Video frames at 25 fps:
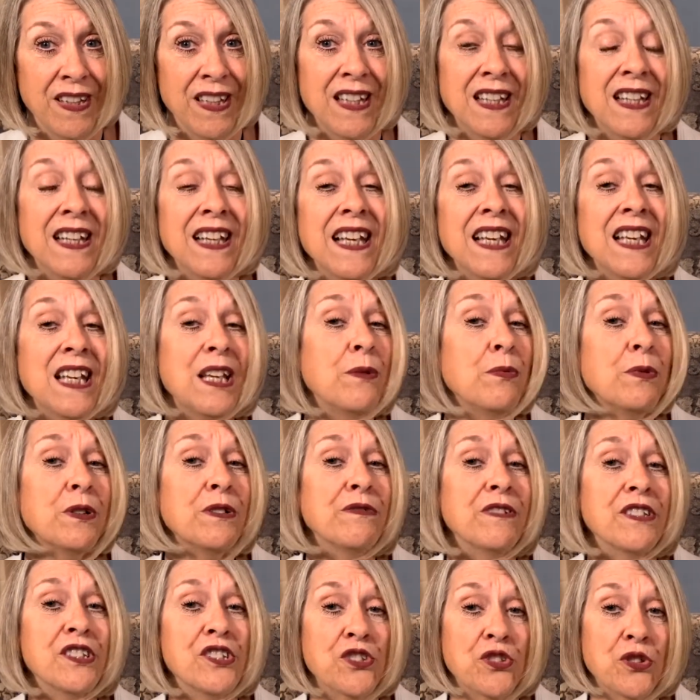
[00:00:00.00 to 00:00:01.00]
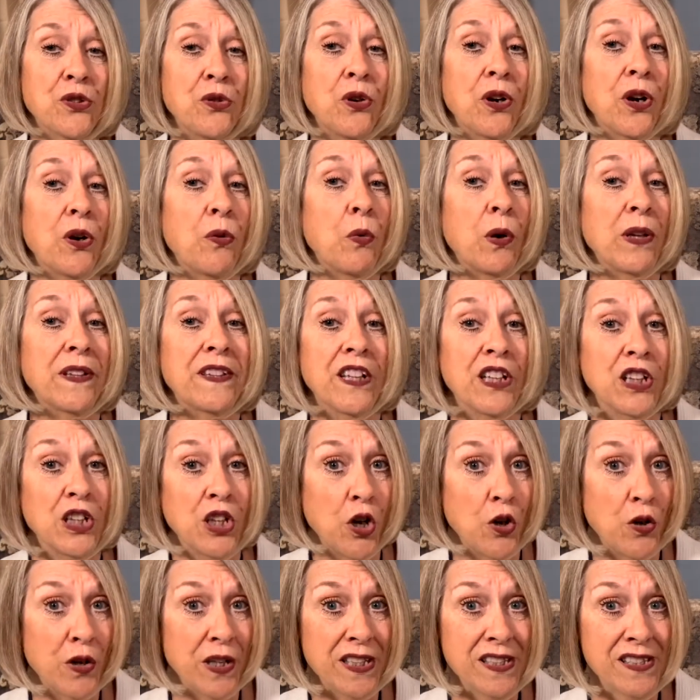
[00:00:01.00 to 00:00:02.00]
He would restore what the
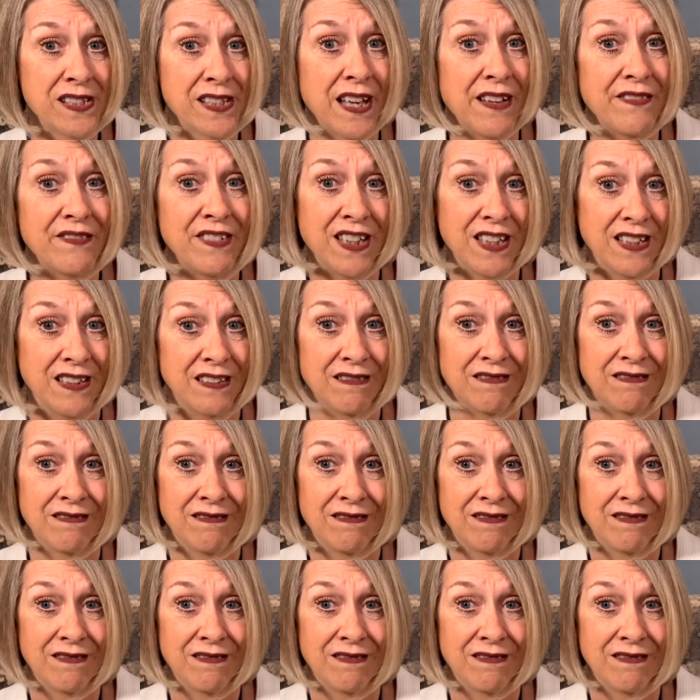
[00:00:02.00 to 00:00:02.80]
locusts have eaten,